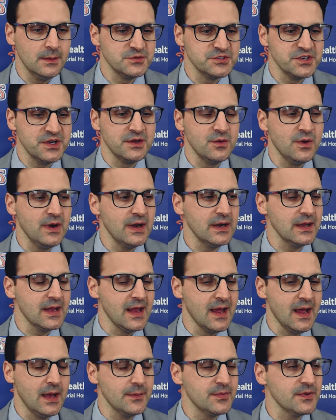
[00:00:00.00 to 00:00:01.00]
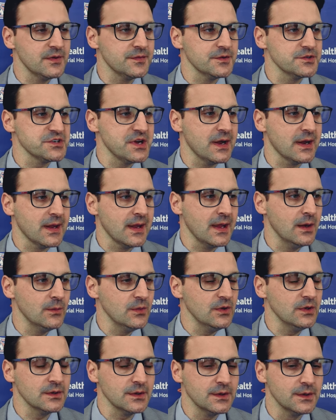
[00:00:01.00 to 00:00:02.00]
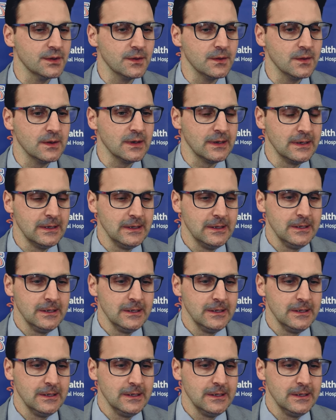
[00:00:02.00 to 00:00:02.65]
genuinely happy for Jack Campbell. You know,